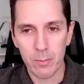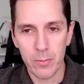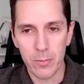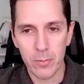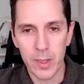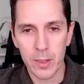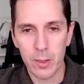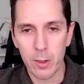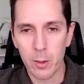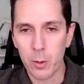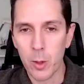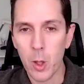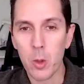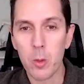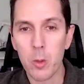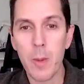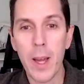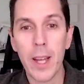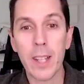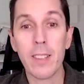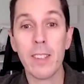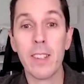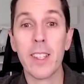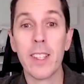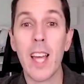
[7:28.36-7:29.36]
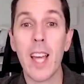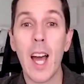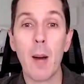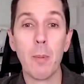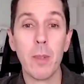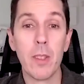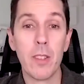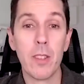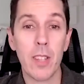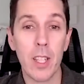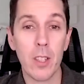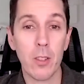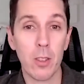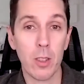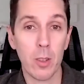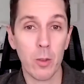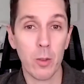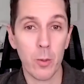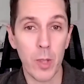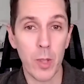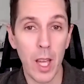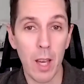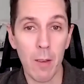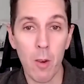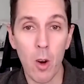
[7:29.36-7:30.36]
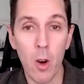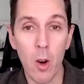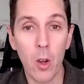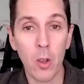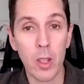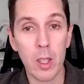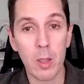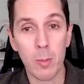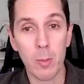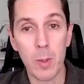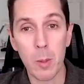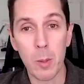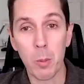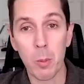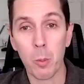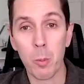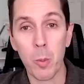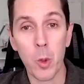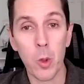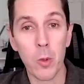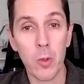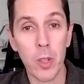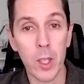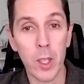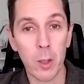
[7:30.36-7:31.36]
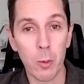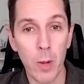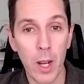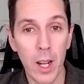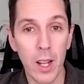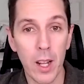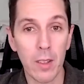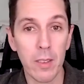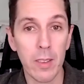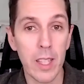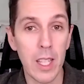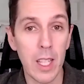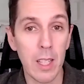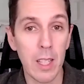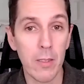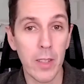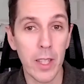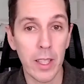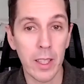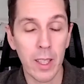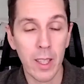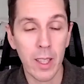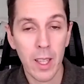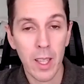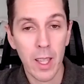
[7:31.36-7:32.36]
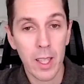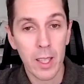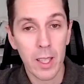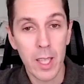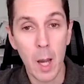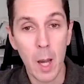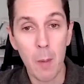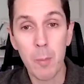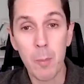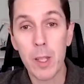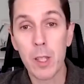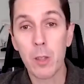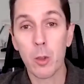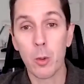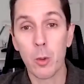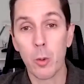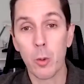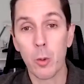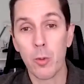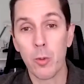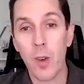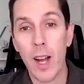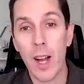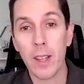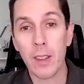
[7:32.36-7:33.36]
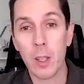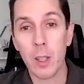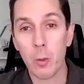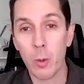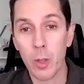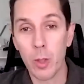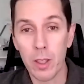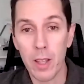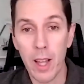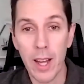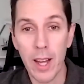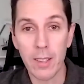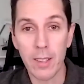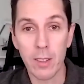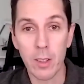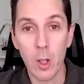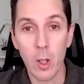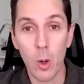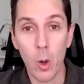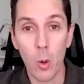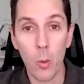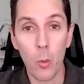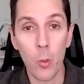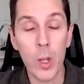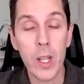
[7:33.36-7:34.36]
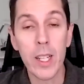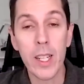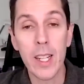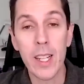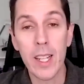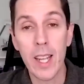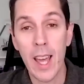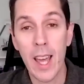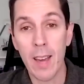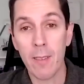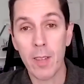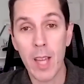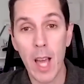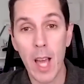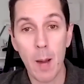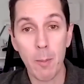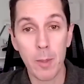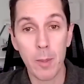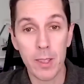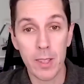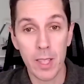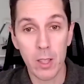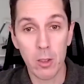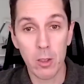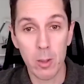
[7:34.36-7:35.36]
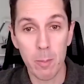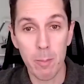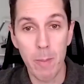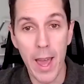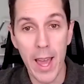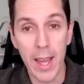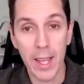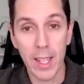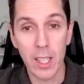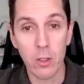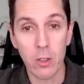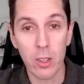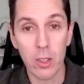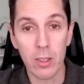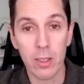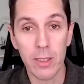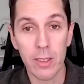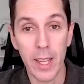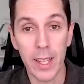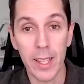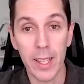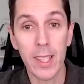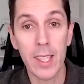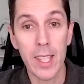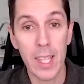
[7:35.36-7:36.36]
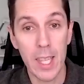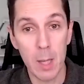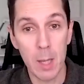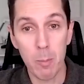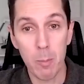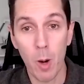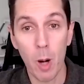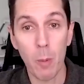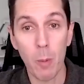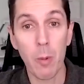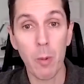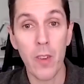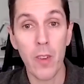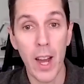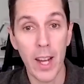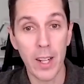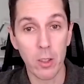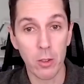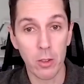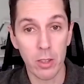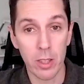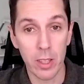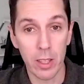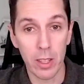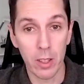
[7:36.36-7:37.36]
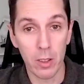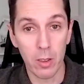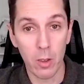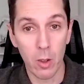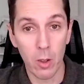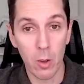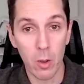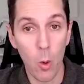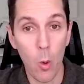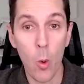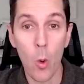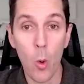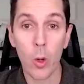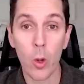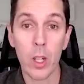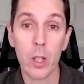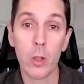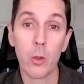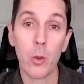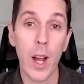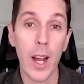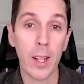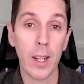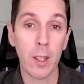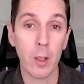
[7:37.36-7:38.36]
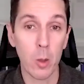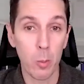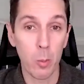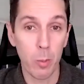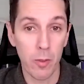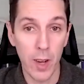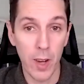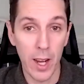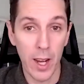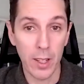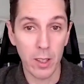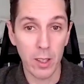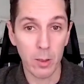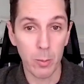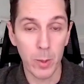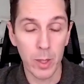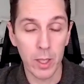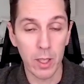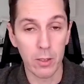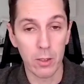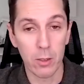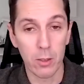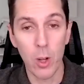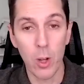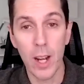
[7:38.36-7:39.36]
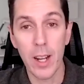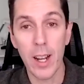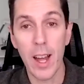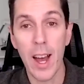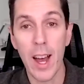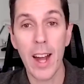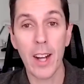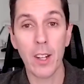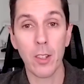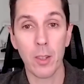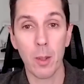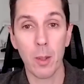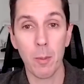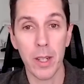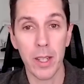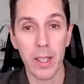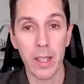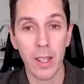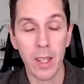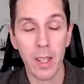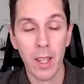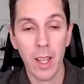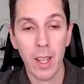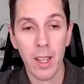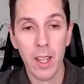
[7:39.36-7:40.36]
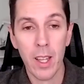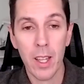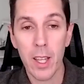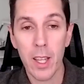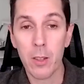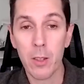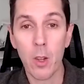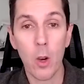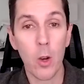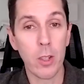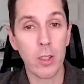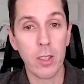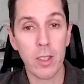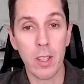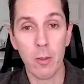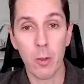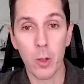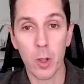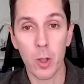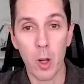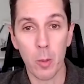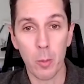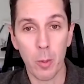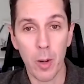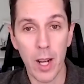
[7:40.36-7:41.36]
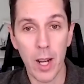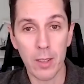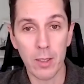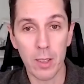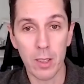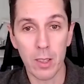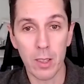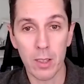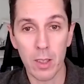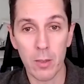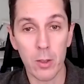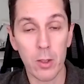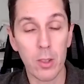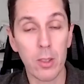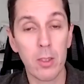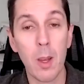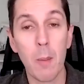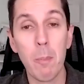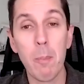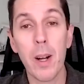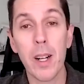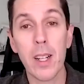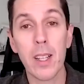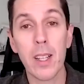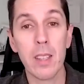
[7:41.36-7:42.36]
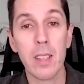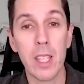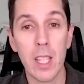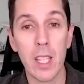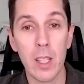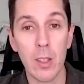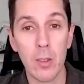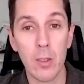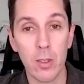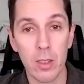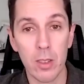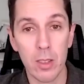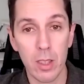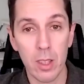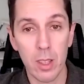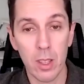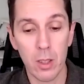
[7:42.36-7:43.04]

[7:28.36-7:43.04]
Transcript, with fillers: This goes back to the compensation. We have all these people moving around, leaving. Companies are finally realizing, no, oh, we need to have compensation packages that keep our providers here or attract new providers because trying to hire somebody is always a difficult process. If somebody leaves,